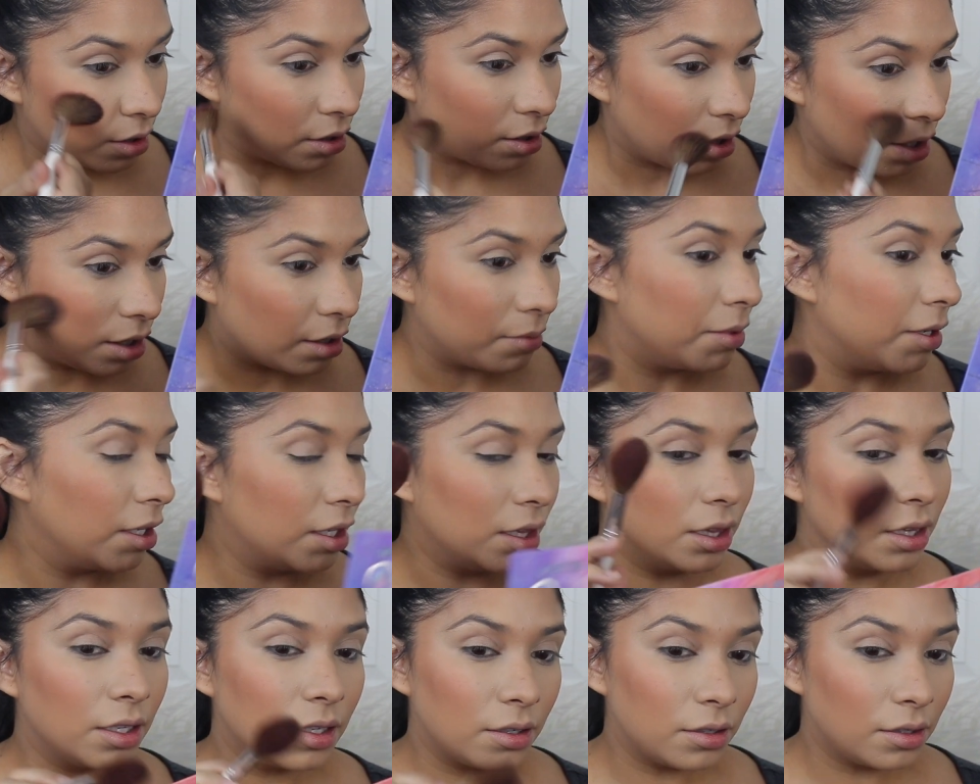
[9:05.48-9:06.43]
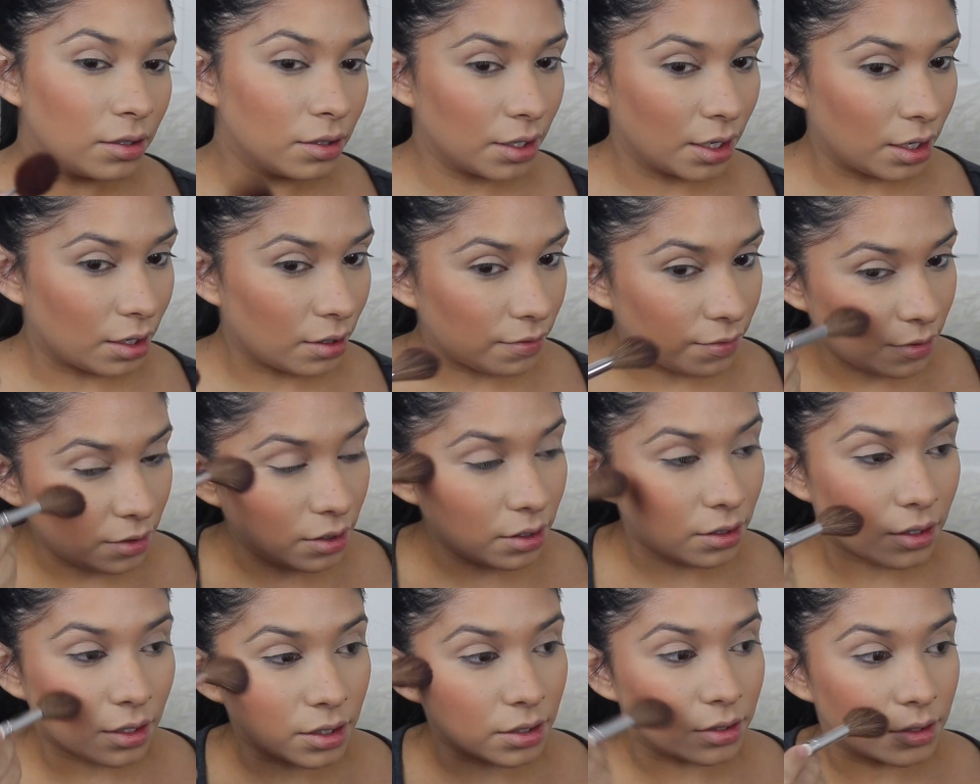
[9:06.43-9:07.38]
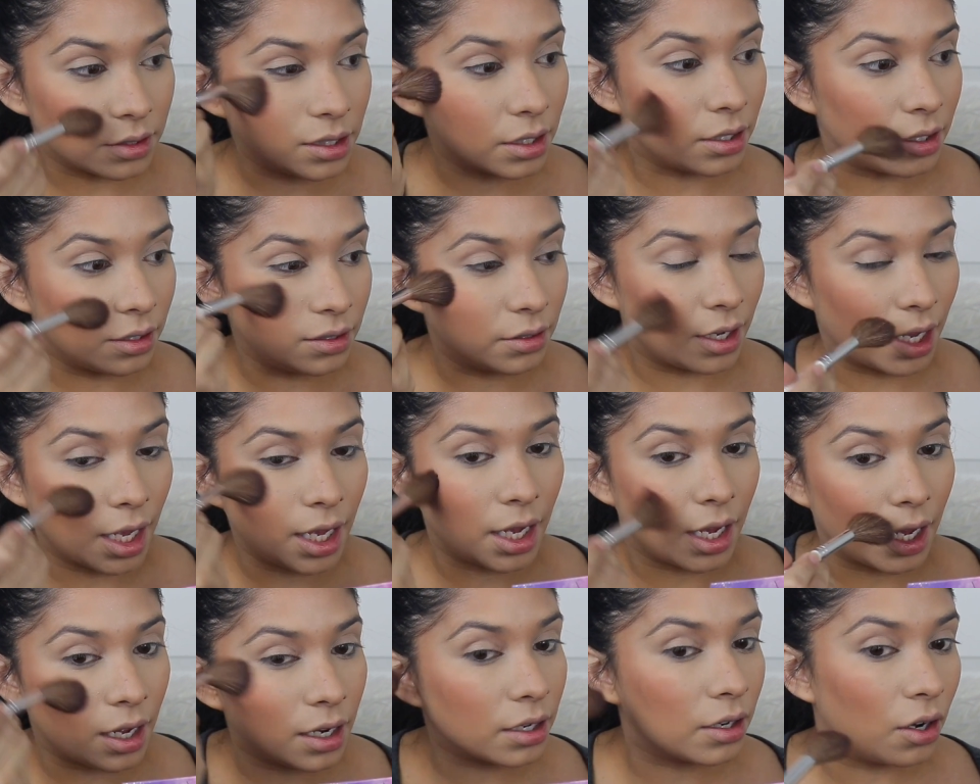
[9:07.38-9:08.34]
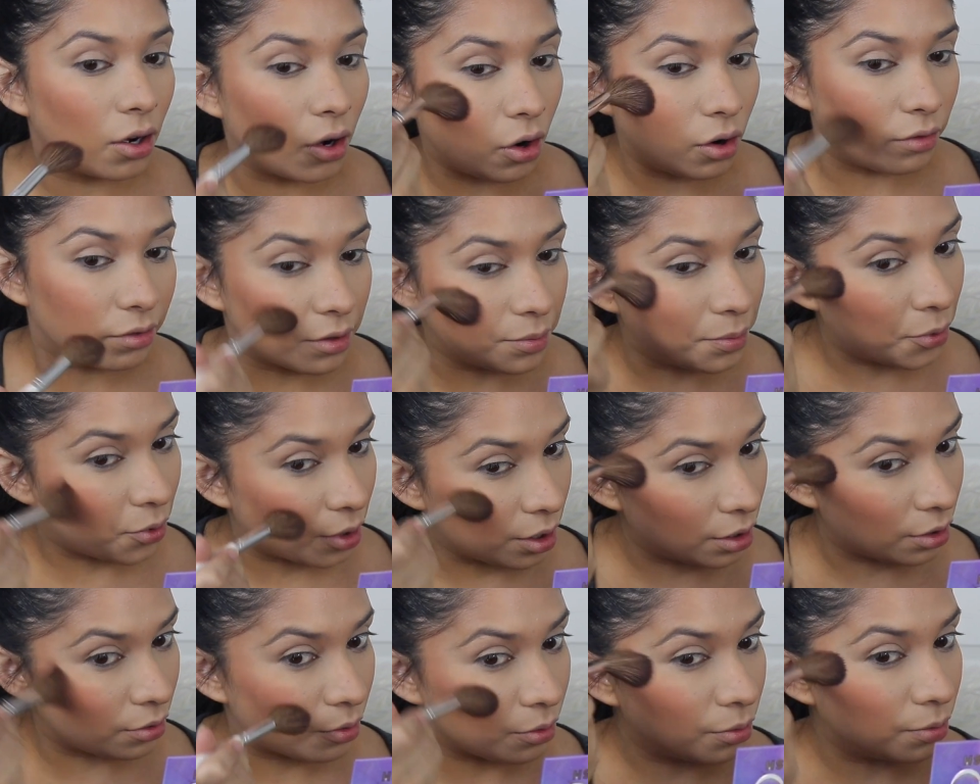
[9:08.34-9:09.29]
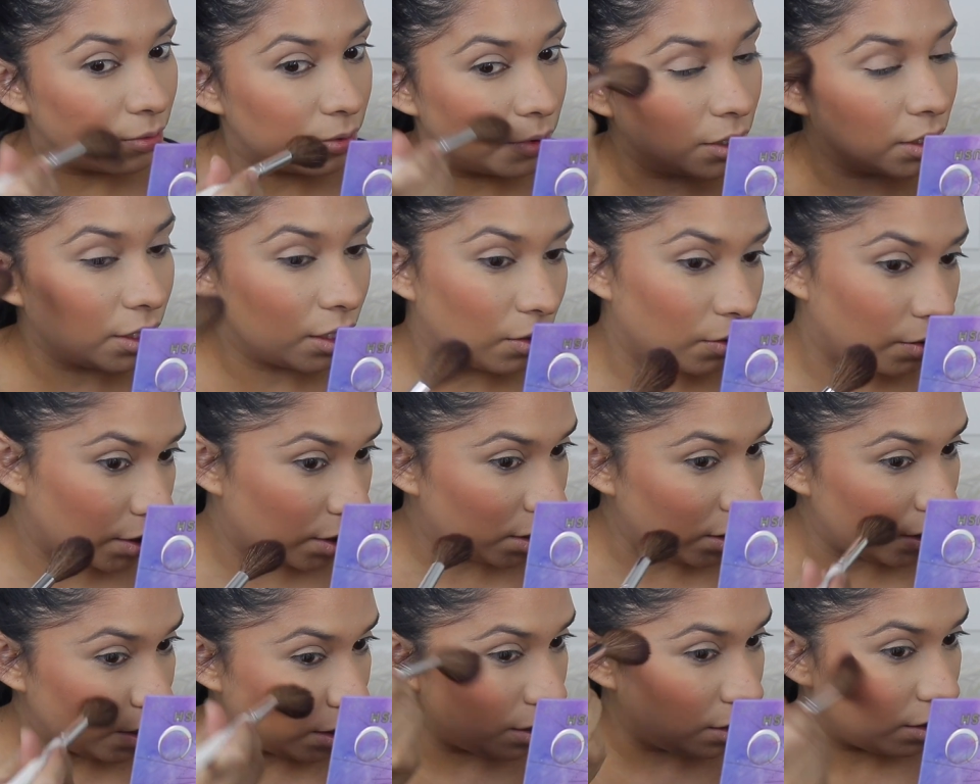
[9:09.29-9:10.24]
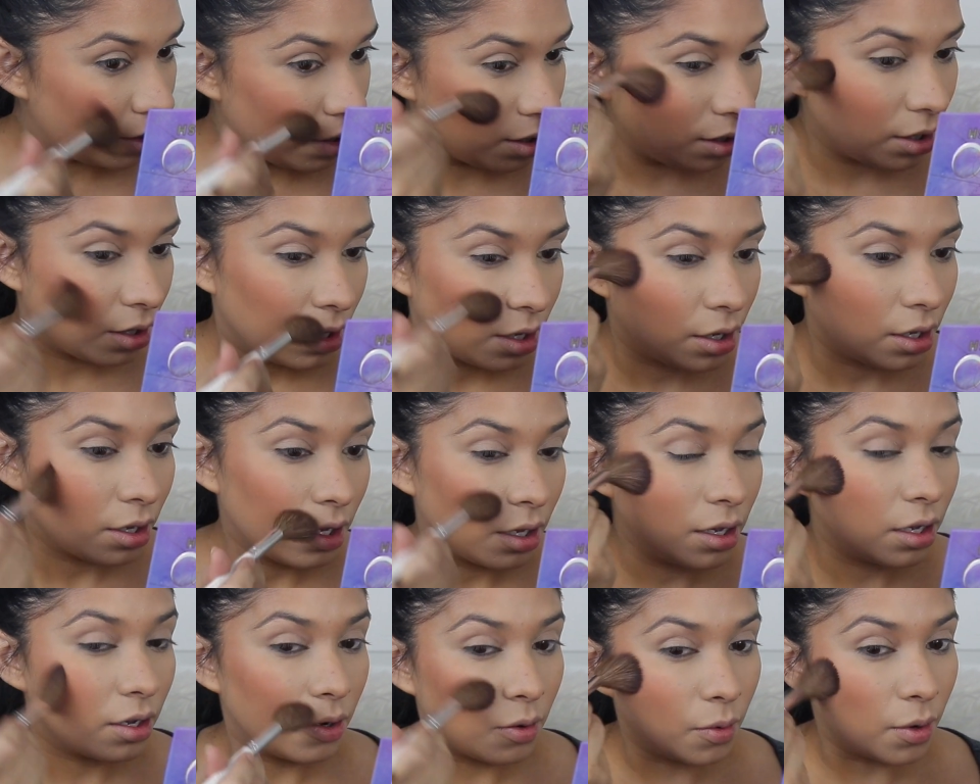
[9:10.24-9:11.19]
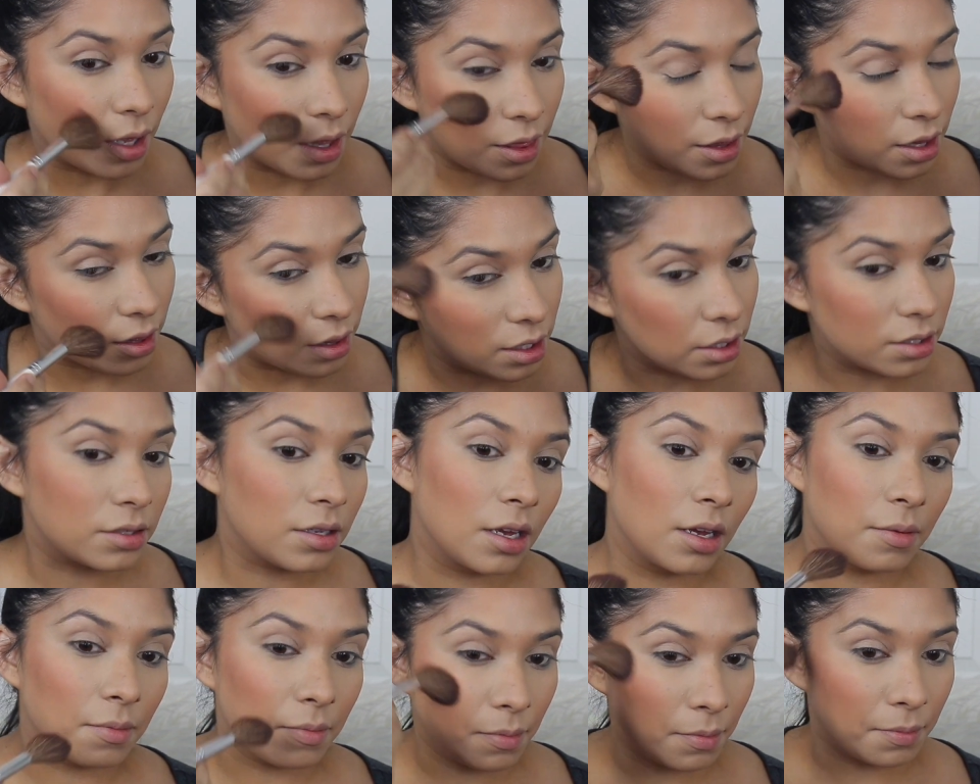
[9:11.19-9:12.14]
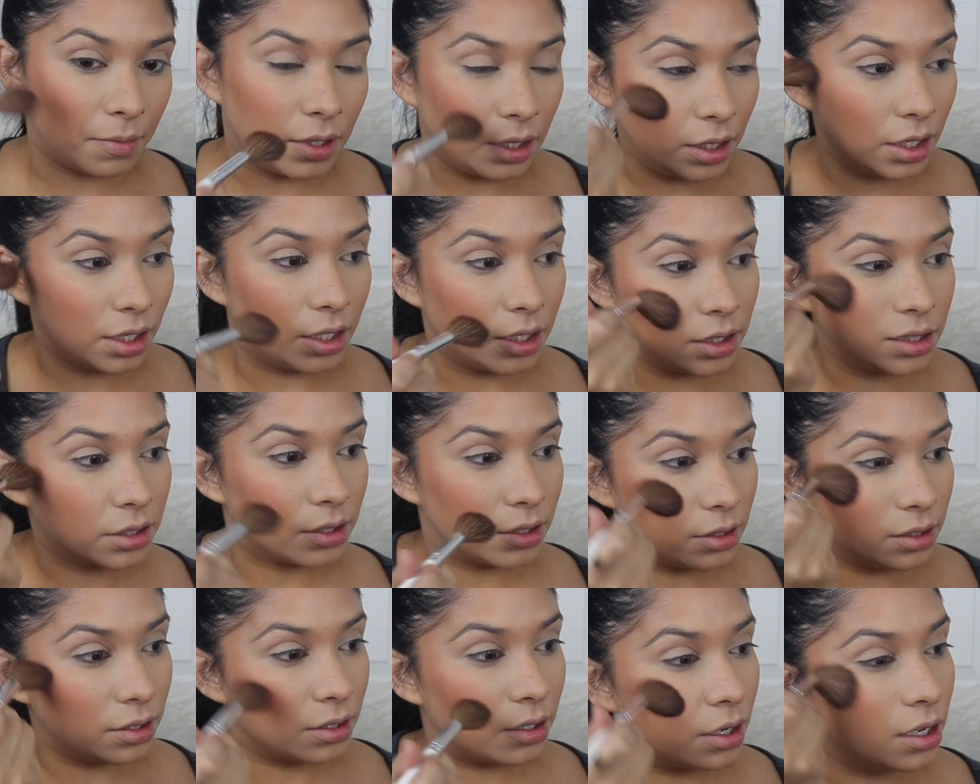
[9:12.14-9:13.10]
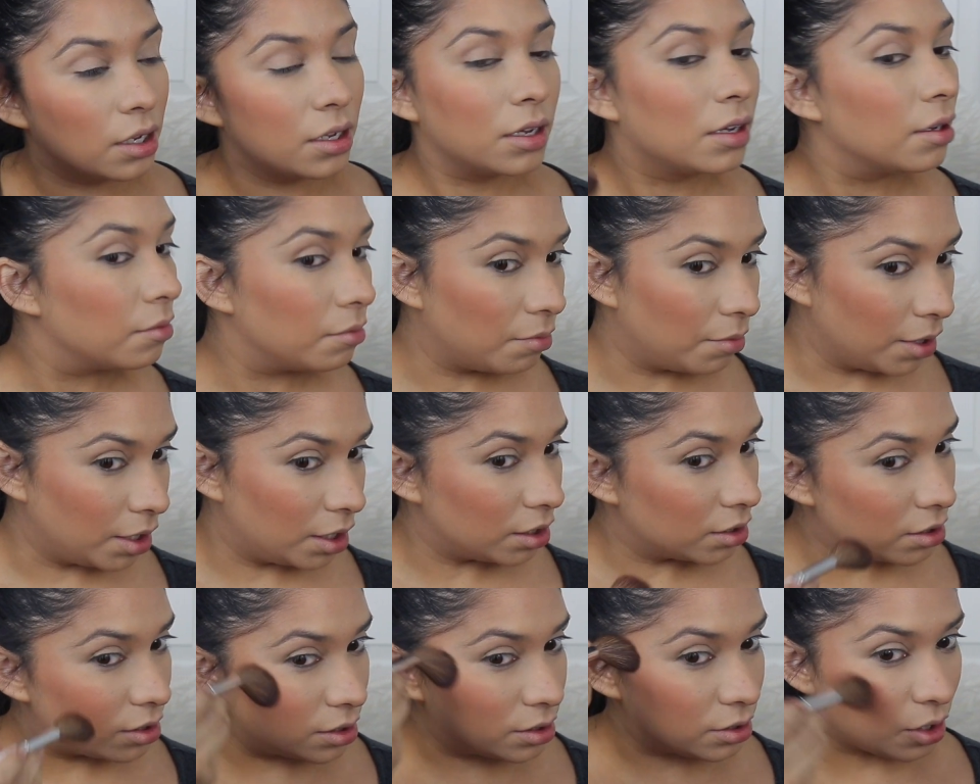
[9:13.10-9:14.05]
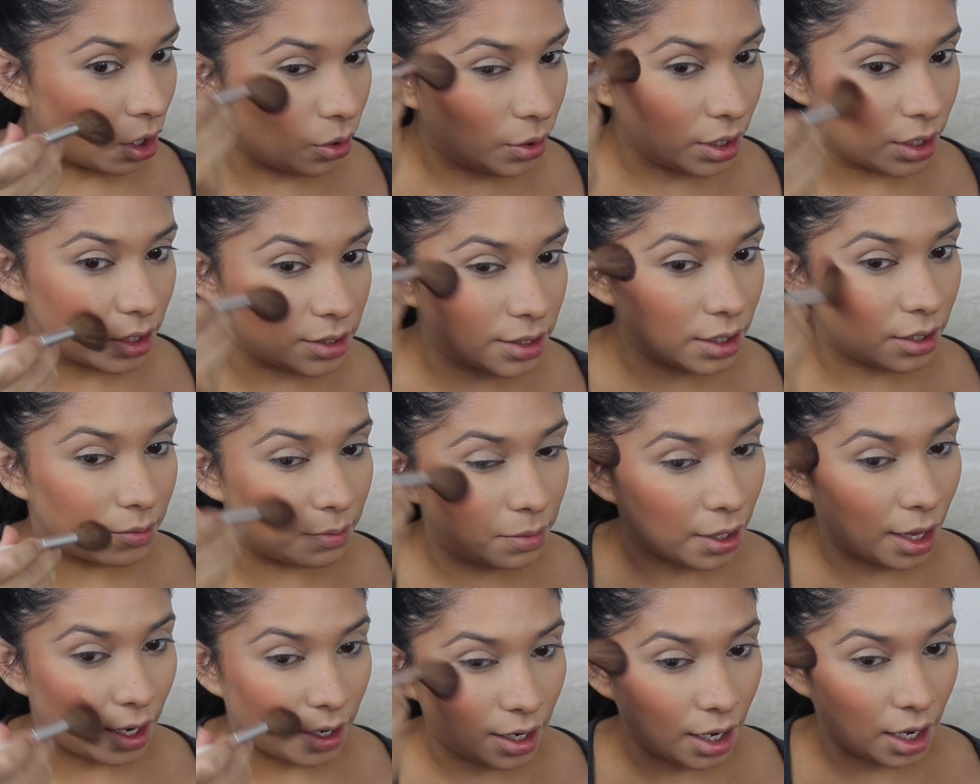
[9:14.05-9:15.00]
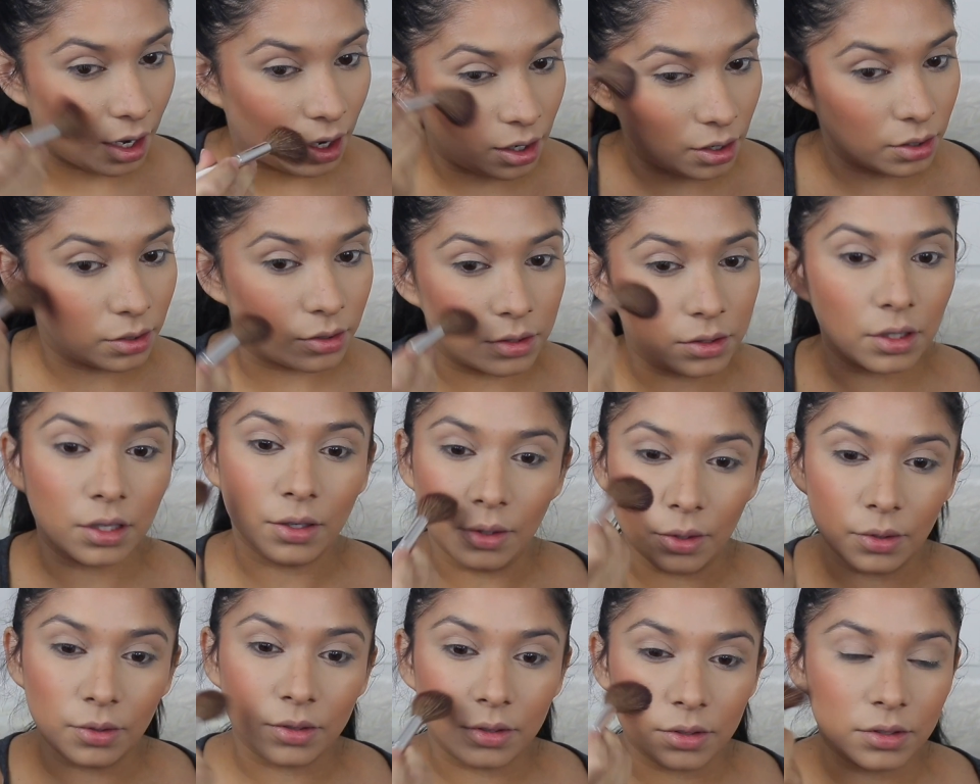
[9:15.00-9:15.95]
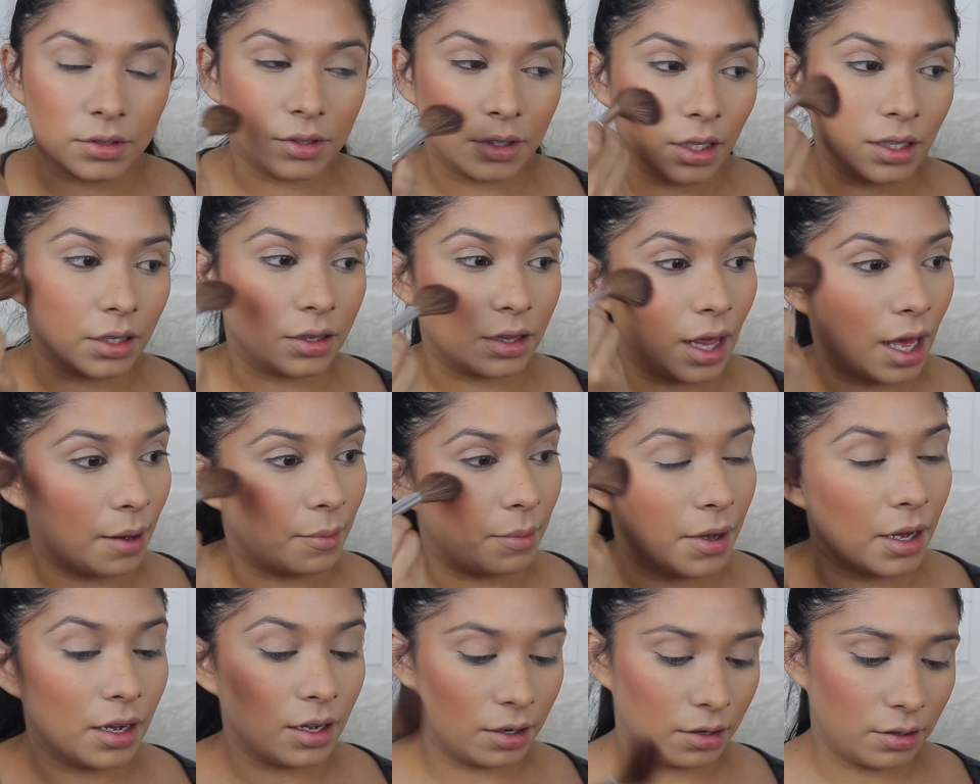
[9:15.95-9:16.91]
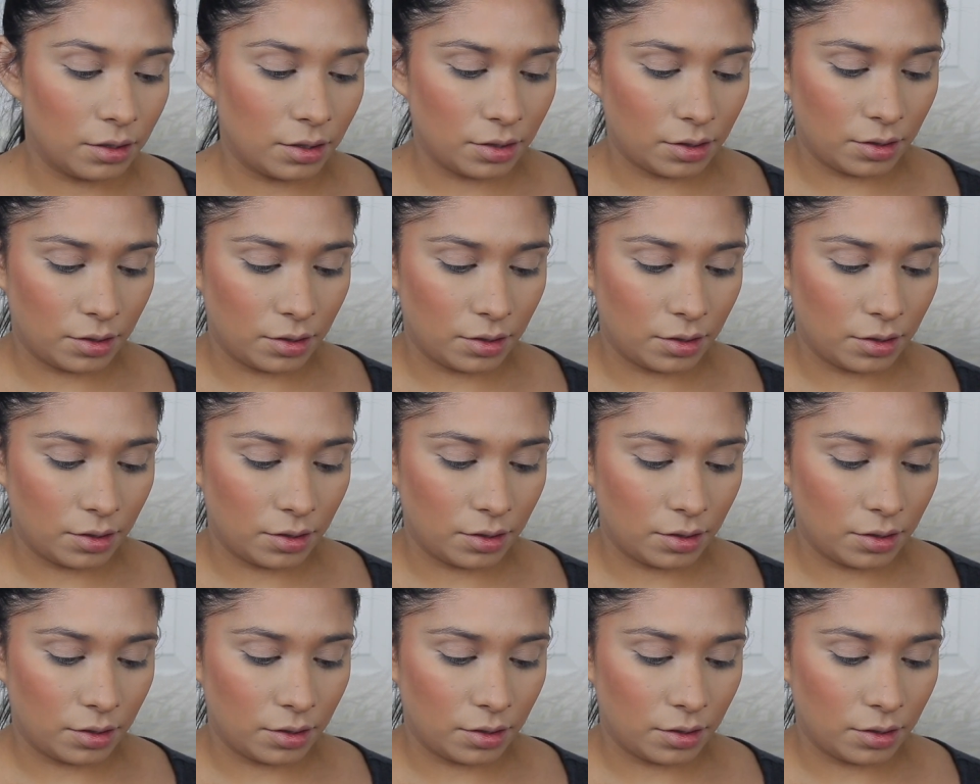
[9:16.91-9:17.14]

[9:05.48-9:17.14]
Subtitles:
gotta be a little careful because you can go overboard really quickly with this blush, but it's so easy to blend out, so it's not that bad.